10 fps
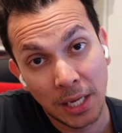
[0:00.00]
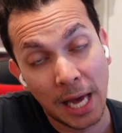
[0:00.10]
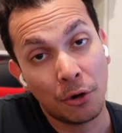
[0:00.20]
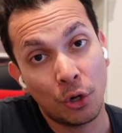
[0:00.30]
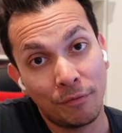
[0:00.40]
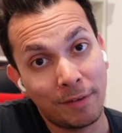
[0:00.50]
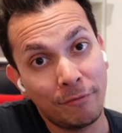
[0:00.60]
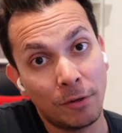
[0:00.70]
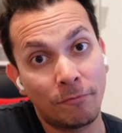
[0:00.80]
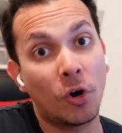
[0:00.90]
I don't know if I'm
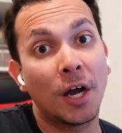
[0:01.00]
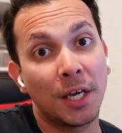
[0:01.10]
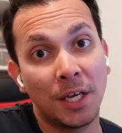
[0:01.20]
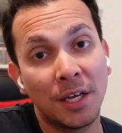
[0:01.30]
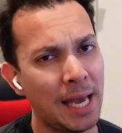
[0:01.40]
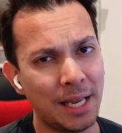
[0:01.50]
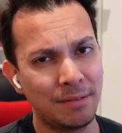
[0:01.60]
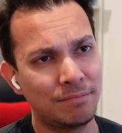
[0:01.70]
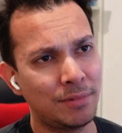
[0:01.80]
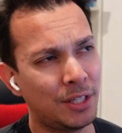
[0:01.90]
feeling froggy.
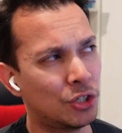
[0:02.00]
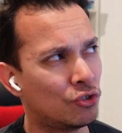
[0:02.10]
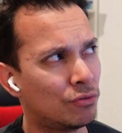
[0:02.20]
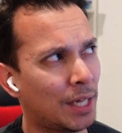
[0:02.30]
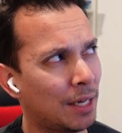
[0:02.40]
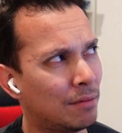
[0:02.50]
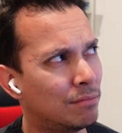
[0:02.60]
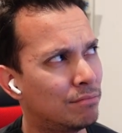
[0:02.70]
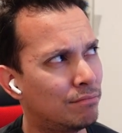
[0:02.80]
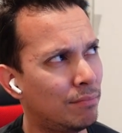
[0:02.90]
And there's like,
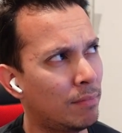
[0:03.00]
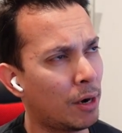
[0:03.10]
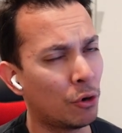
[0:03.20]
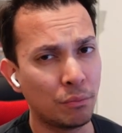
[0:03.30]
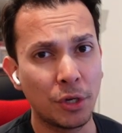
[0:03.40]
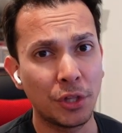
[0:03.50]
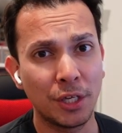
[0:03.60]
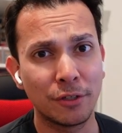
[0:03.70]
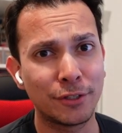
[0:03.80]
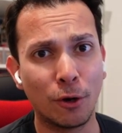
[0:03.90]
I don't know,
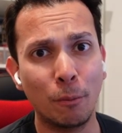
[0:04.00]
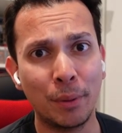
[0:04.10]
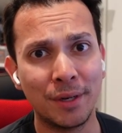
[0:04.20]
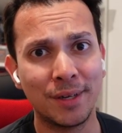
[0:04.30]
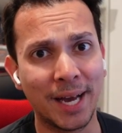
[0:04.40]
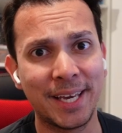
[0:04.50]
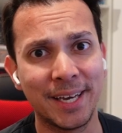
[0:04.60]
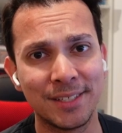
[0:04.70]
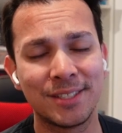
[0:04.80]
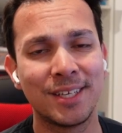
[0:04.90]
nothing else to open, I
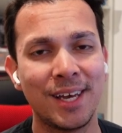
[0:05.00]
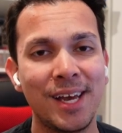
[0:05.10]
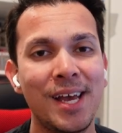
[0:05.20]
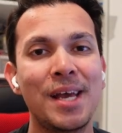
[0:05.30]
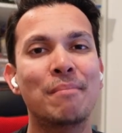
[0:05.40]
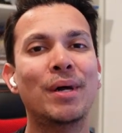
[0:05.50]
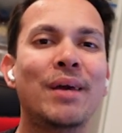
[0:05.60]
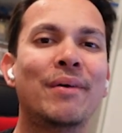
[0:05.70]
guess. But